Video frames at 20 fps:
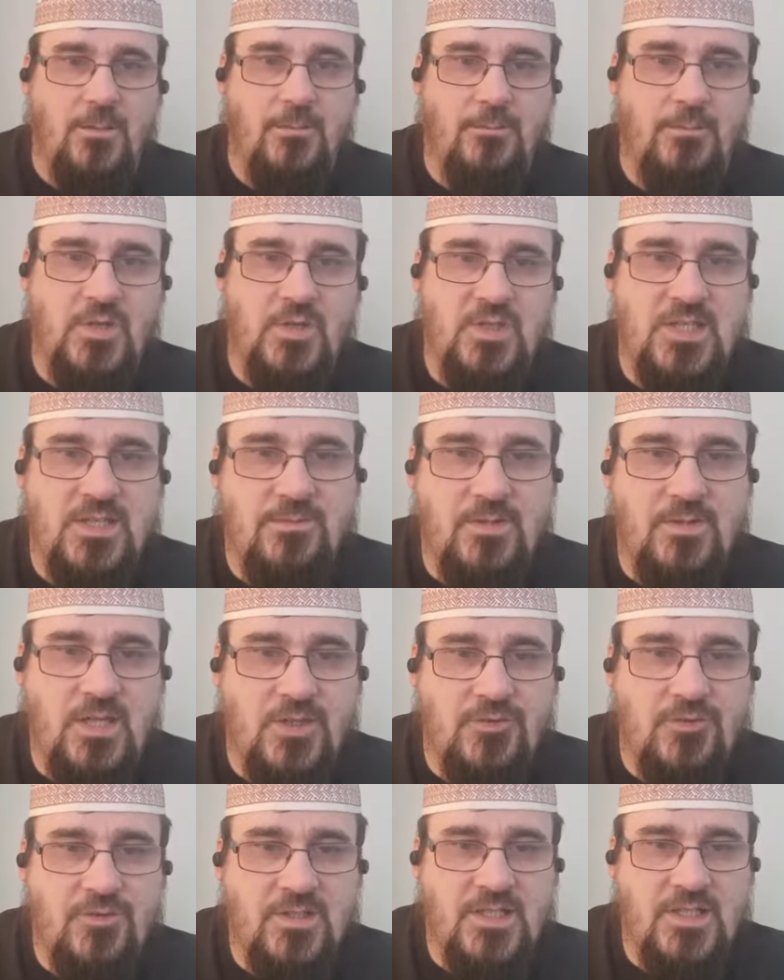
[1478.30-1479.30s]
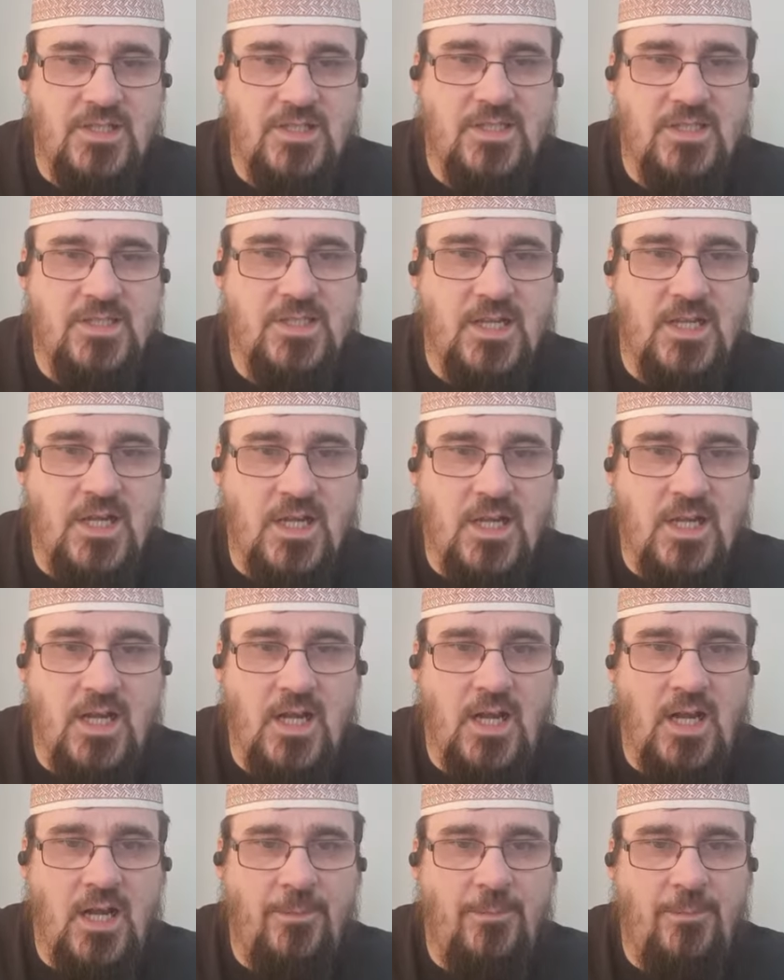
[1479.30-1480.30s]
Muslim countries uh,
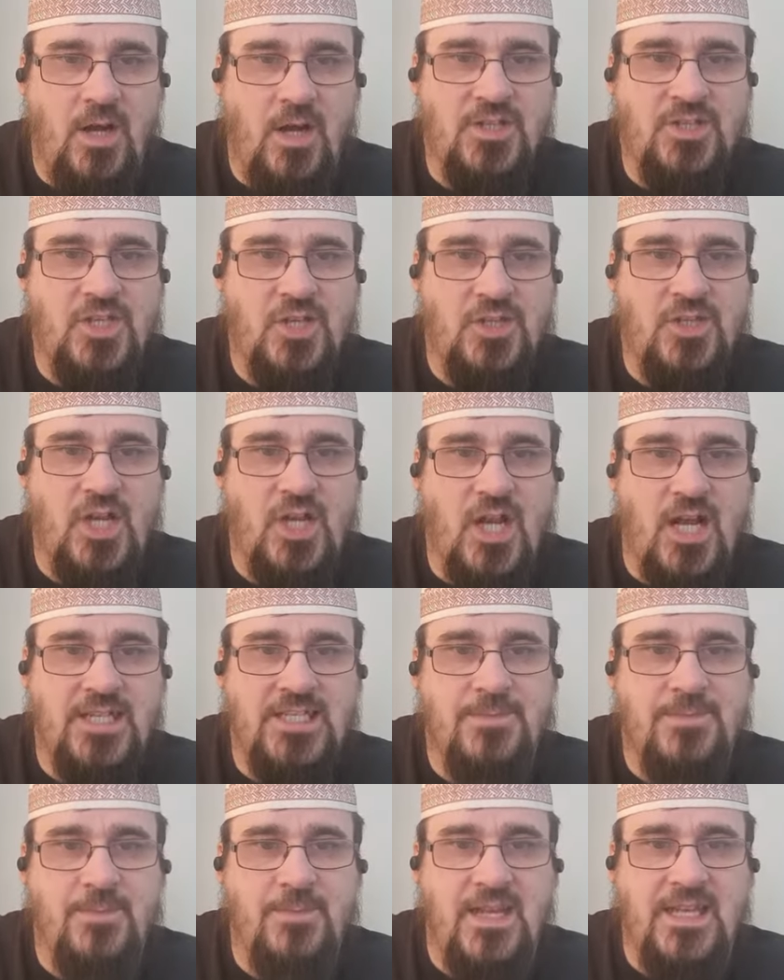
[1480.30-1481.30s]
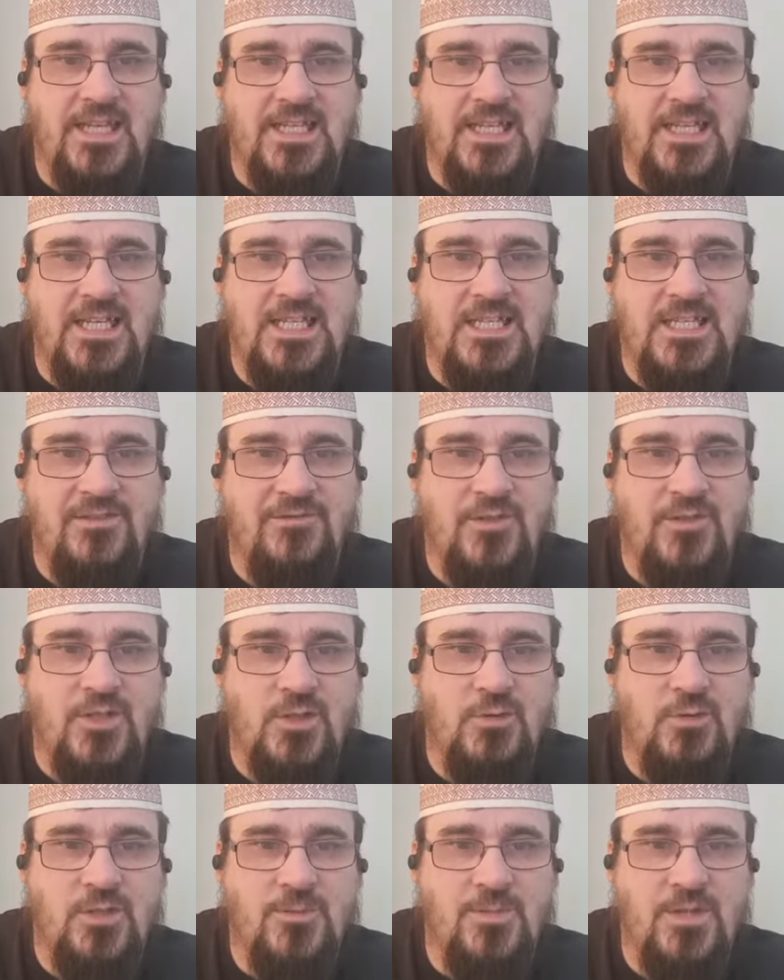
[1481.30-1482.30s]
um, and societies make it easy for
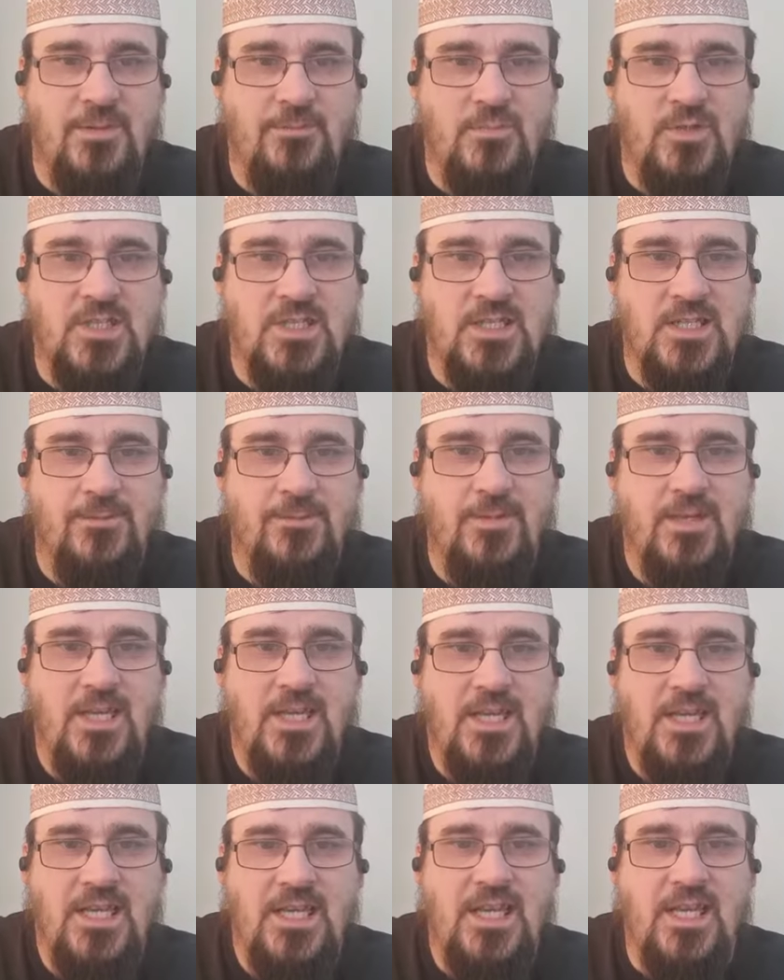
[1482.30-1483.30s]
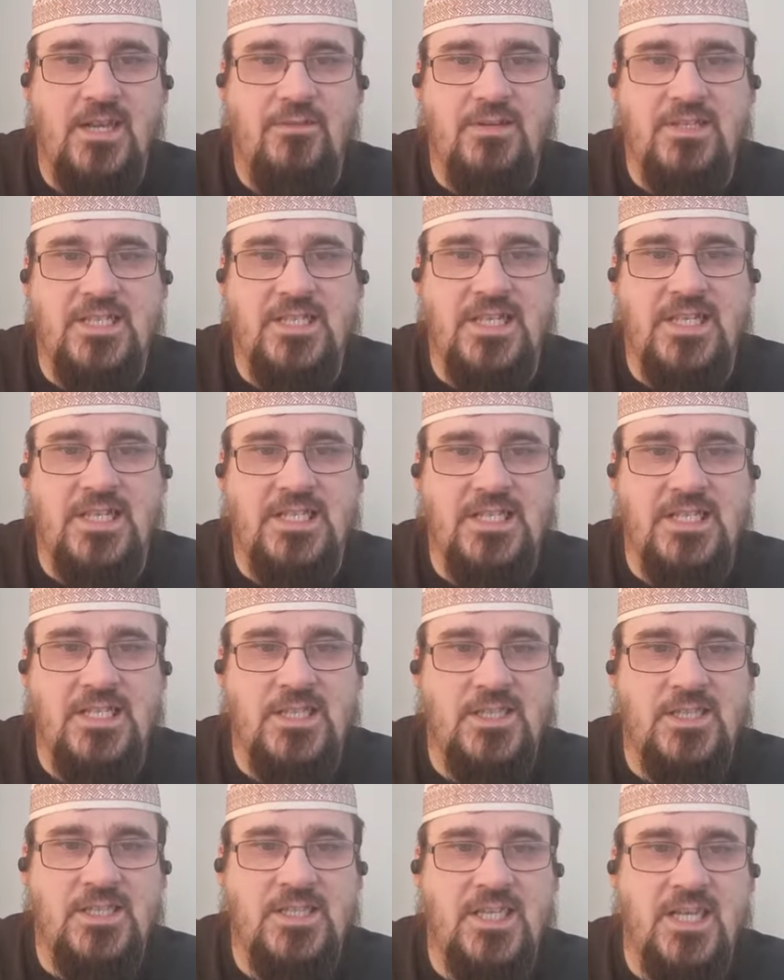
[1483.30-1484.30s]
you to be a Muslim. Here it's easy to
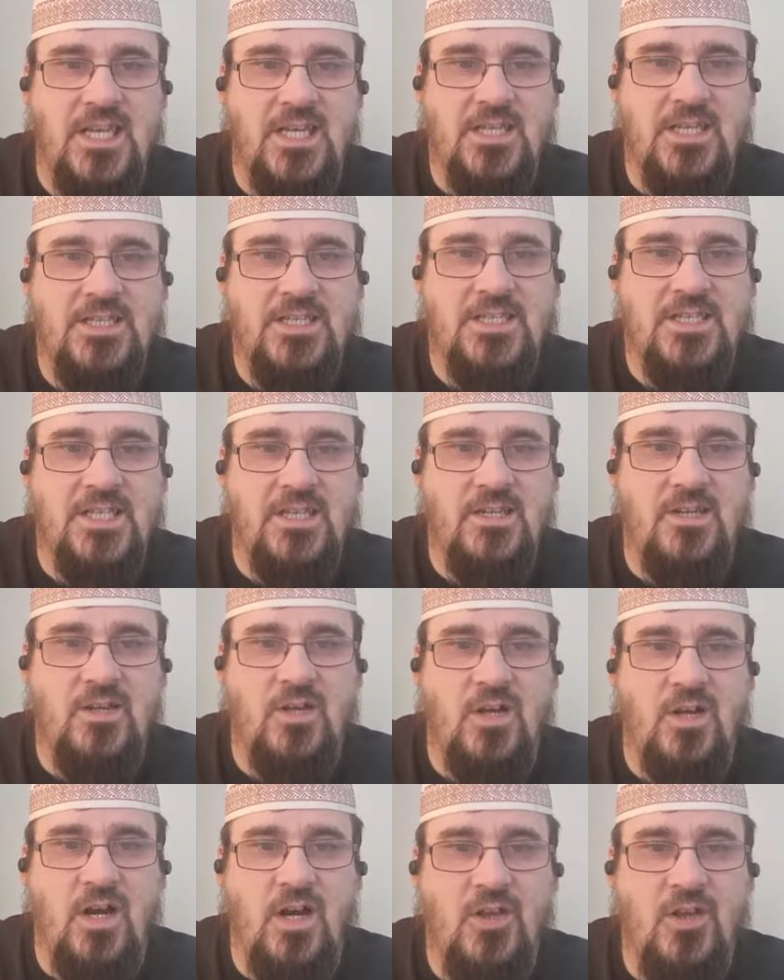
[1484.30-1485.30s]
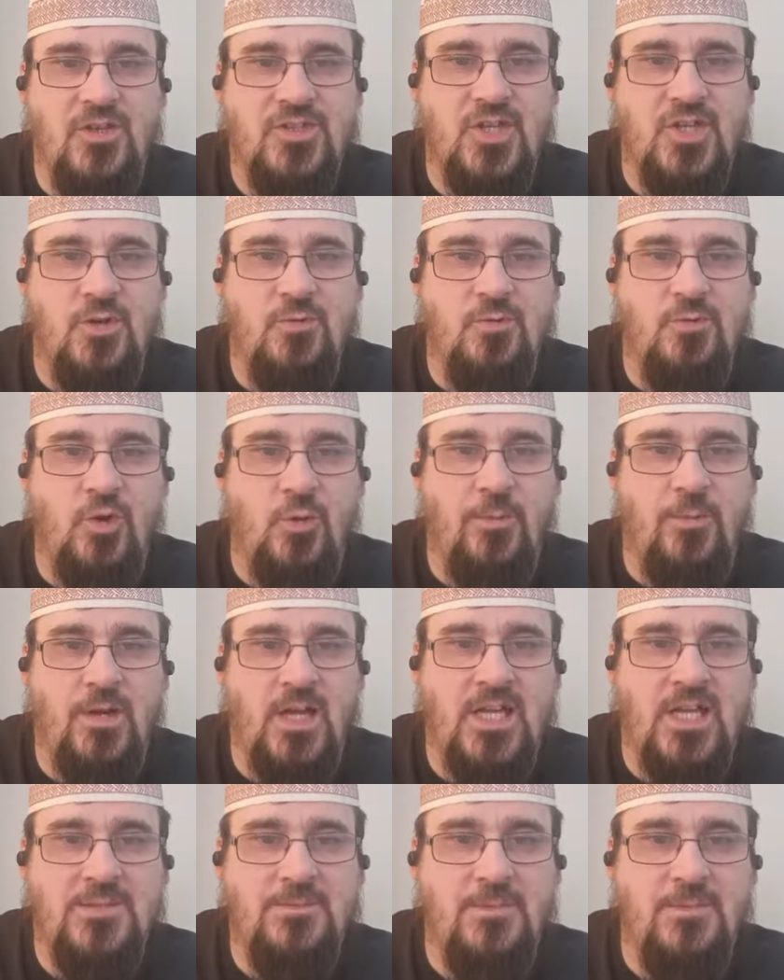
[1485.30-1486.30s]
sin, and sin are so
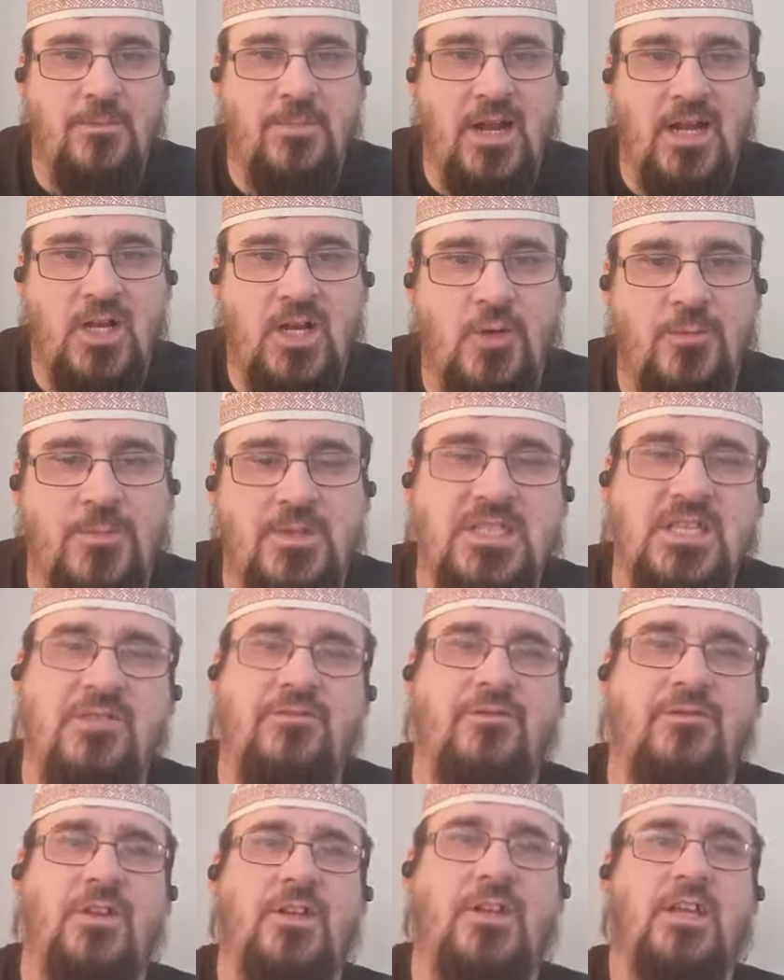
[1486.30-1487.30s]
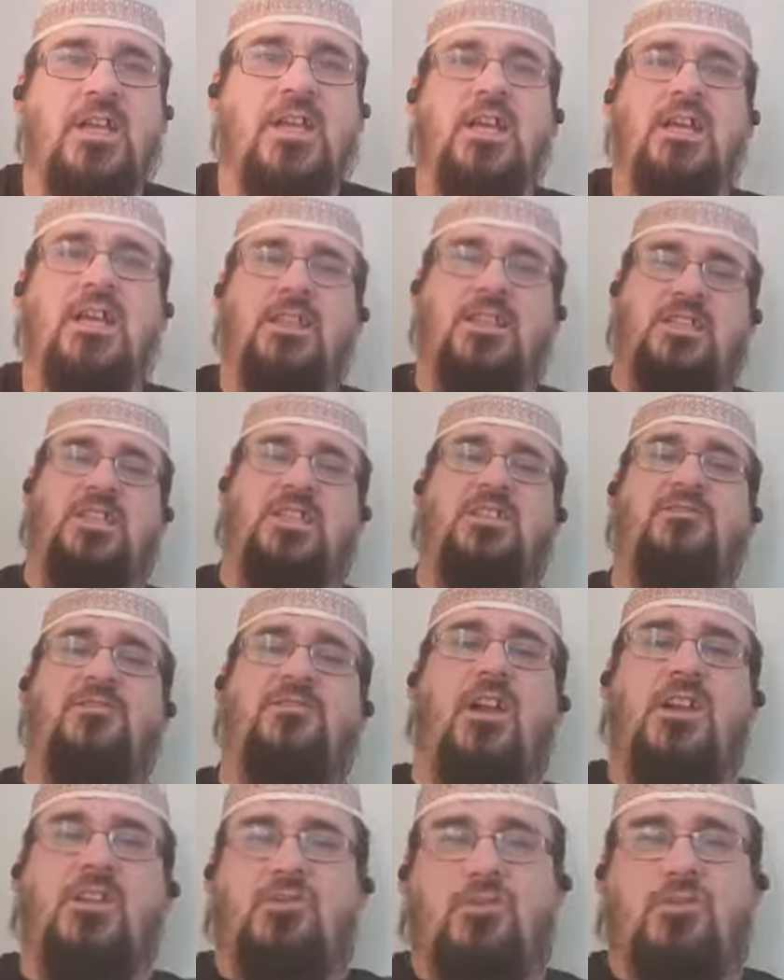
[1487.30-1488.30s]
normalized, but back home it's different. This is
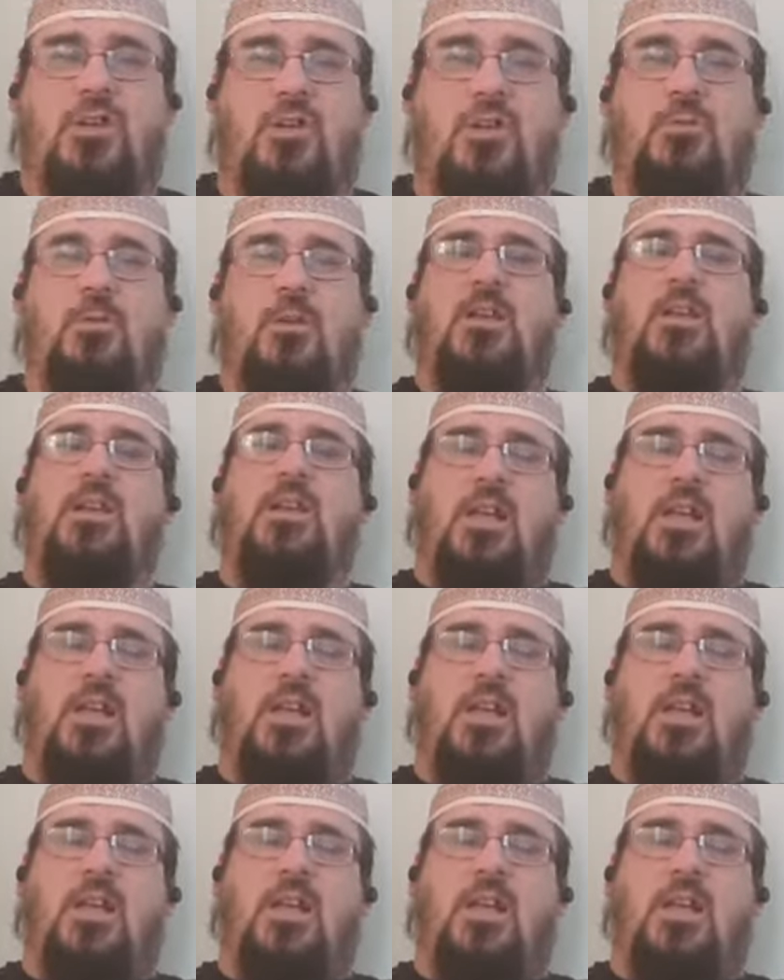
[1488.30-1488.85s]
very true.